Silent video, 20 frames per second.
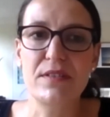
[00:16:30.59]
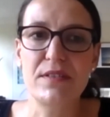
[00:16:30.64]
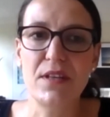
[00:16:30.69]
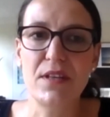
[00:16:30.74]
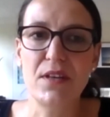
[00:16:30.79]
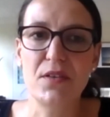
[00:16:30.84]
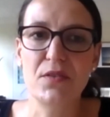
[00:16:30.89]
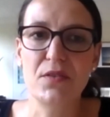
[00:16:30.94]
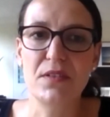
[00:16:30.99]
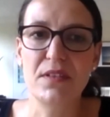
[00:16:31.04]

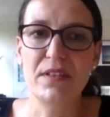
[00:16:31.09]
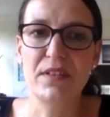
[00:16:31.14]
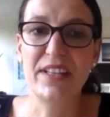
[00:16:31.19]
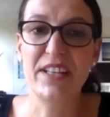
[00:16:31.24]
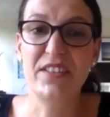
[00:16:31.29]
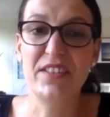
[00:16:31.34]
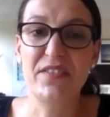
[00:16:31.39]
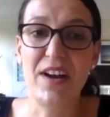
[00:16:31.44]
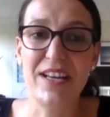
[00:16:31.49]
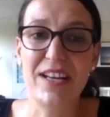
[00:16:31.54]
So the
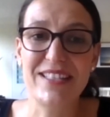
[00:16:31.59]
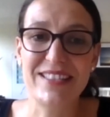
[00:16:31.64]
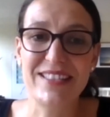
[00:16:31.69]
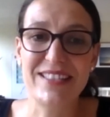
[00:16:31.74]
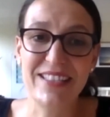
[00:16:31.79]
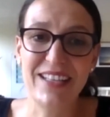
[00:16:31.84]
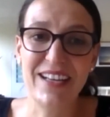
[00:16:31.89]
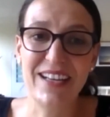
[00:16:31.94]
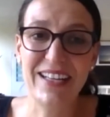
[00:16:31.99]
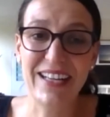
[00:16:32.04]
advice
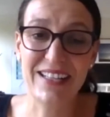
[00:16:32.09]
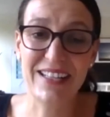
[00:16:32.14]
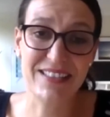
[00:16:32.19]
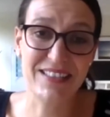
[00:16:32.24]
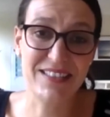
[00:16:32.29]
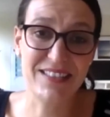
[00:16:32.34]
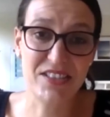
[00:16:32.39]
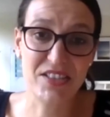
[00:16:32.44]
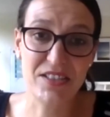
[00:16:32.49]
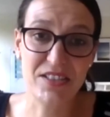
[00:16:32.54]
here, I guess,
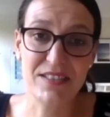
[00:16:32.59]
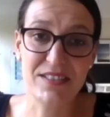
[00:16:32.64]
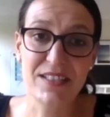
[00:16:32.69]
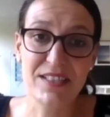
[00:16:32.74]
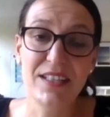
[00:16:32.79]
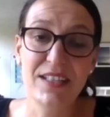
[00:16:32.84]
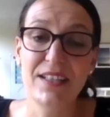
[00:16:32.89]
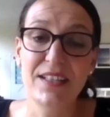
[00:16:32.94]
is just